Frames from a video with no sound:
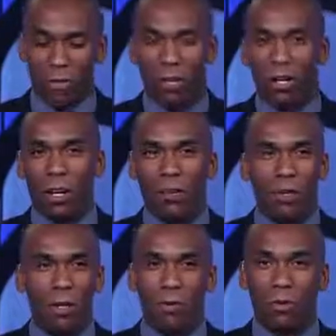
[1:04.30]
upon other
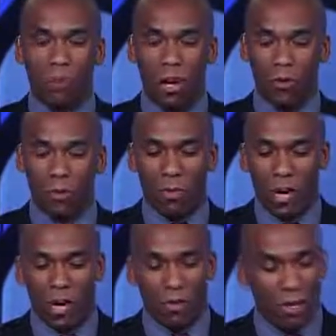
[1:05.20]
people, whoever
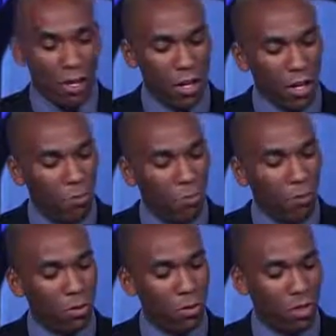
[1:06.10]
may have uh,
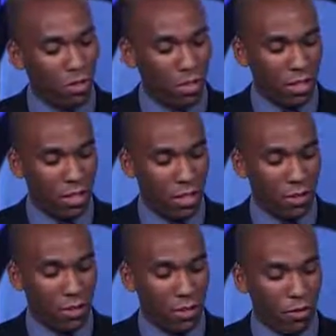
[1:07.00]
pulled this, uh, I
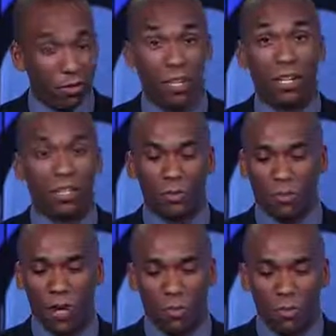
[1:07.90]
don't know if stunt is the
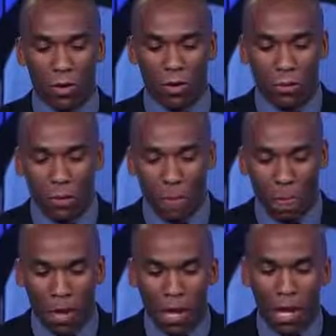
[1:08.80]
proper word for it.
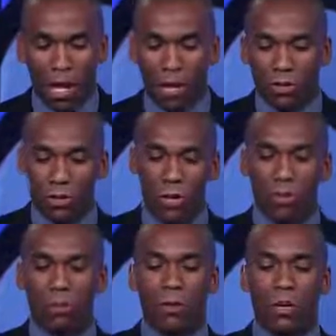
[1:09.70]
Now, somebody
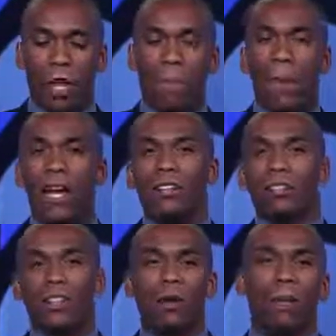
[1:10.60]
who's pulling a major
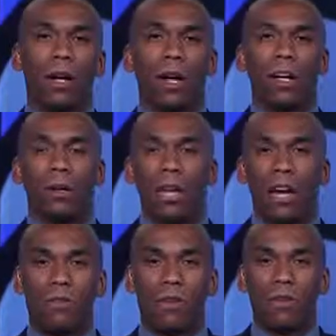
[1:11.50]
stunt by coming
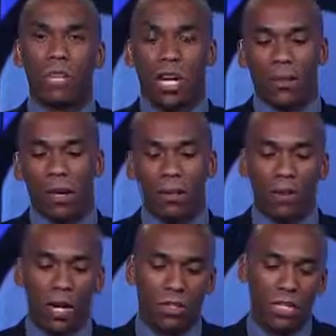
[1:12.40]
after your Second Amendment
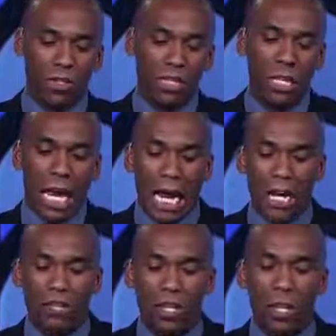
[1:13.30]
rights, this is the
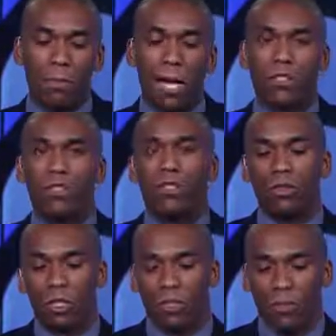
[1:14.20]
AG in
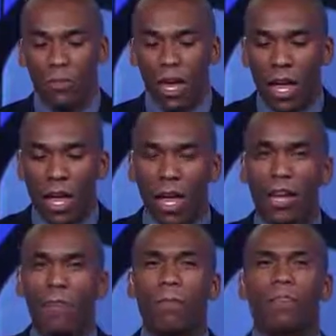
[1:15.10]
Massachusetts.
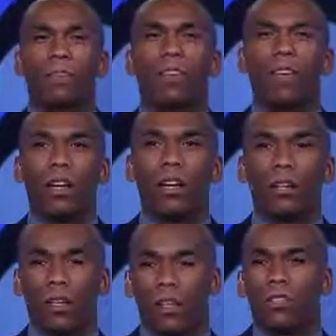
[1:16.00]
And
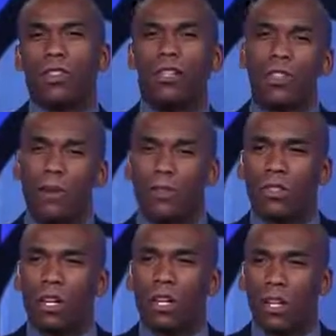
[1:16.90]
let's, let's stop for a
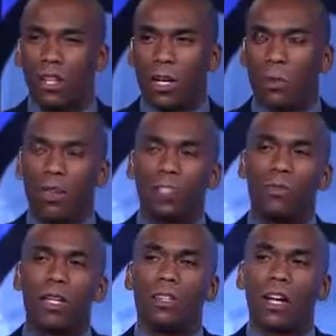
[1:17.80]
second and think about this
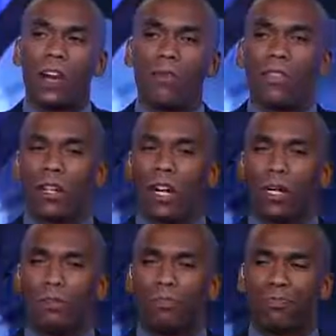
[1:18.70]
because every
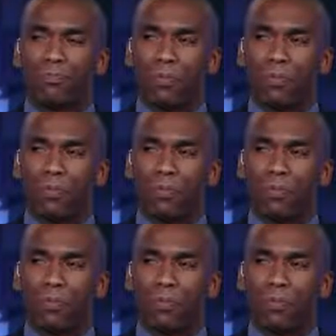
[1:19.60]
time